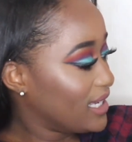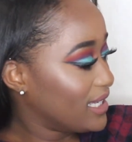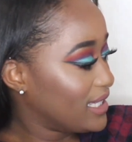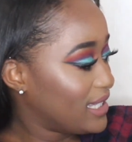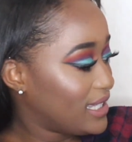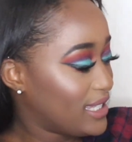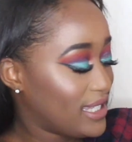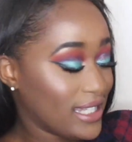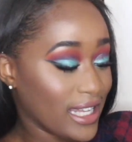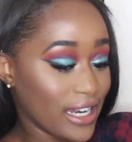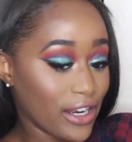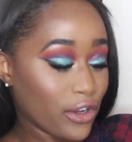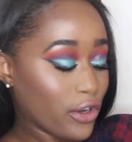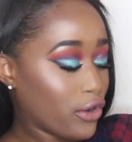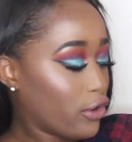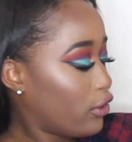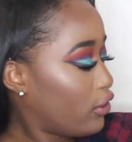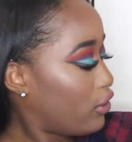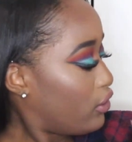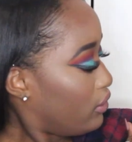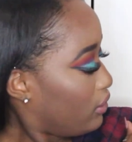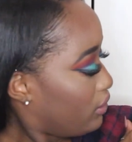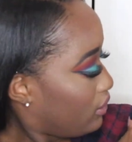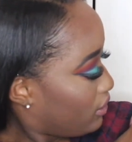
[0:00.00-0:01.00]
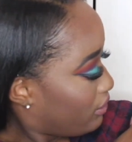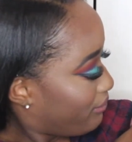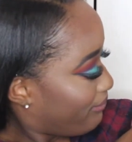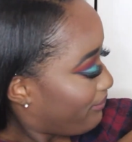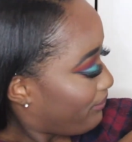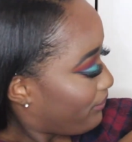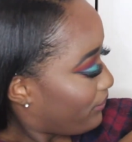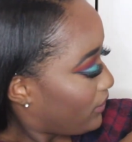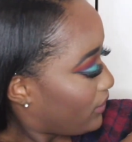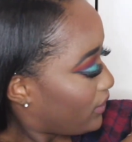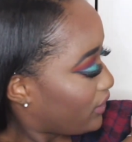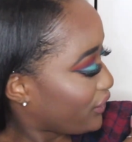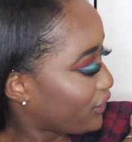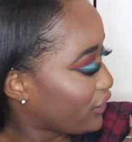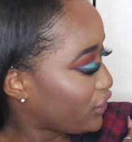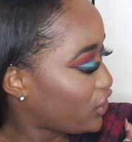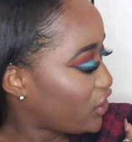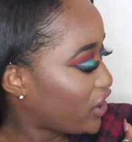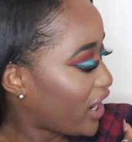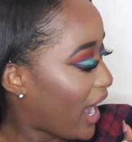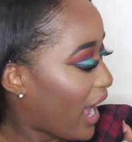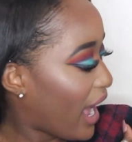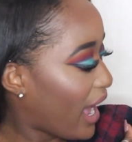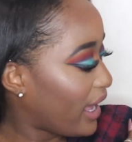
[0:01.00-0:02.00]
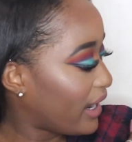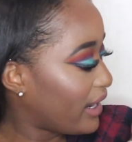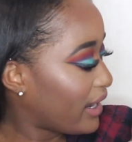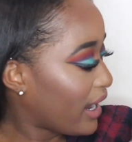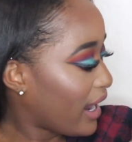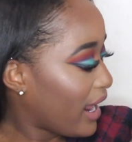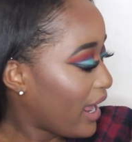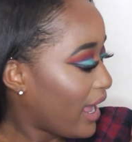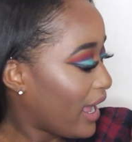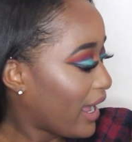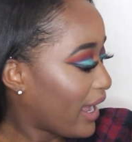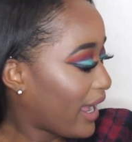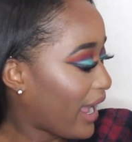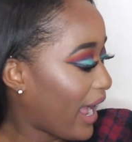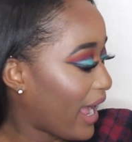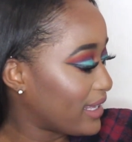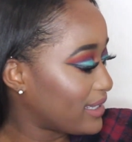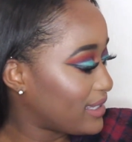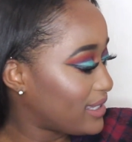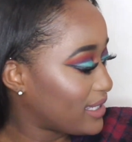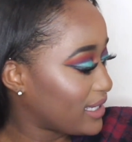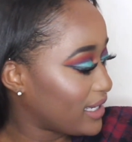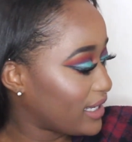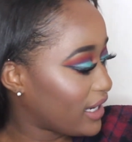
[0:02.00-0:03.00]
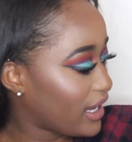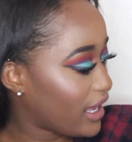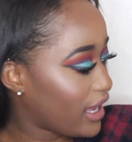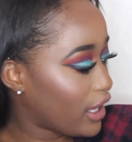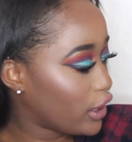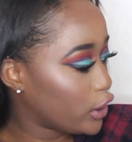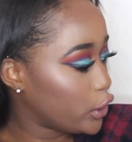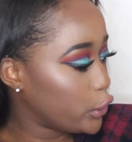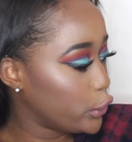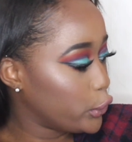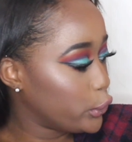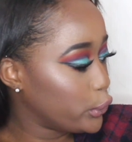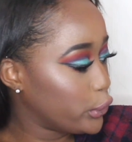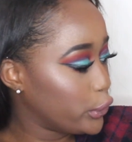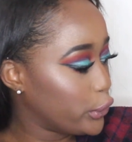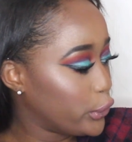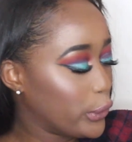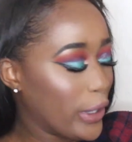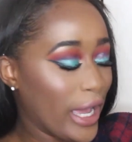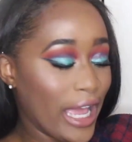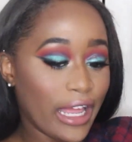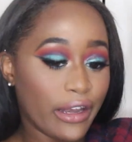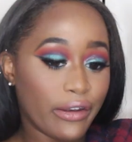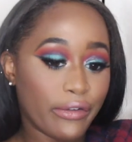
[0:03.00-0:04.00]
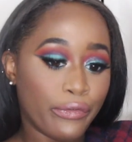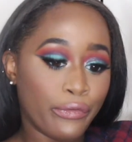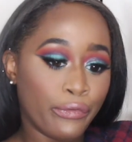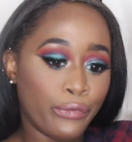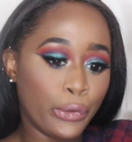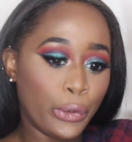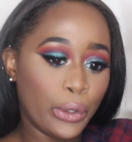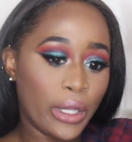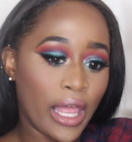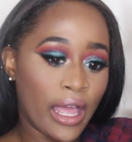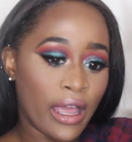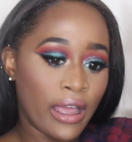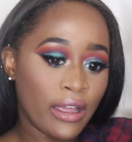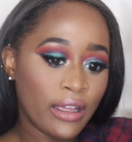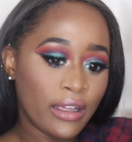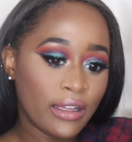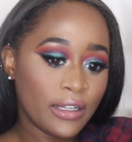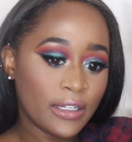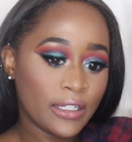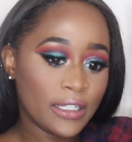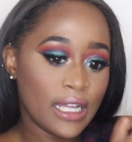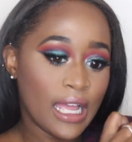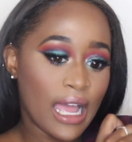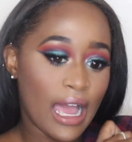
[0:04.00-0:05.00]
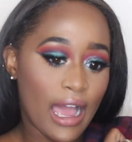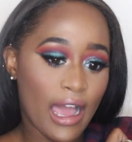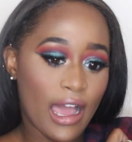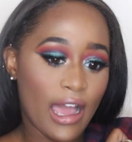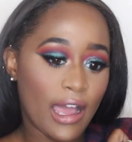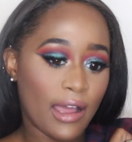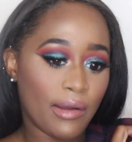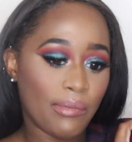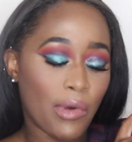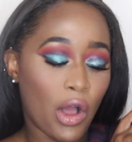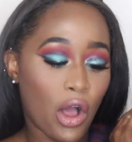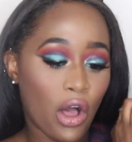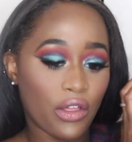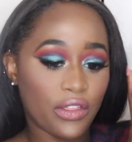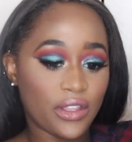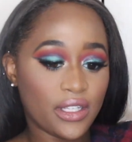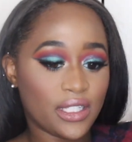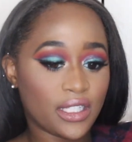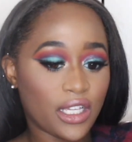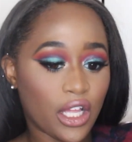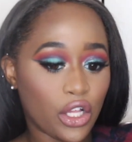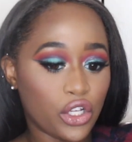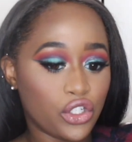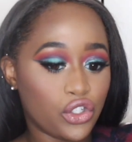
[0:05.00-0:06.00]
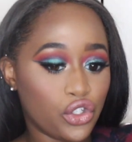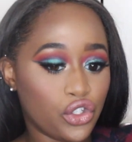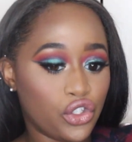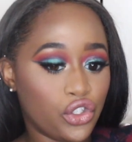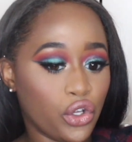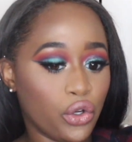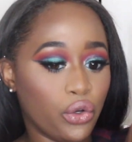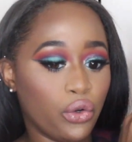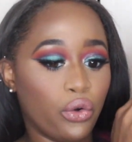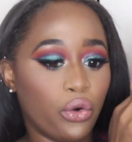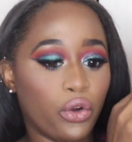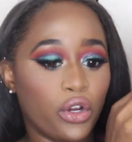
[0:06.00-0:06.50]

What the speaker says: Senegal, Chad, Katsina, Lulu, and Fula. All these colors are so